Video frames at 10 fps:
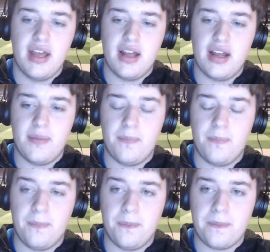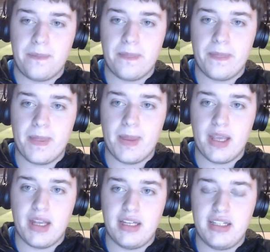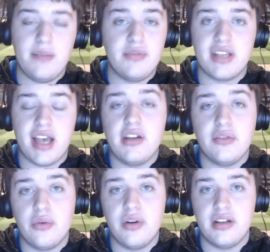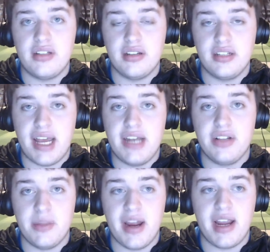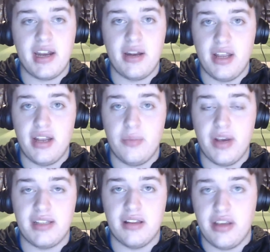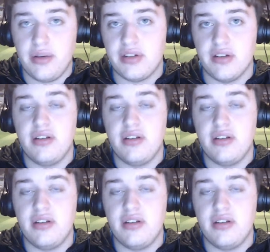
Um, teams just can't afford to, to enter the market in, in ways that they used to.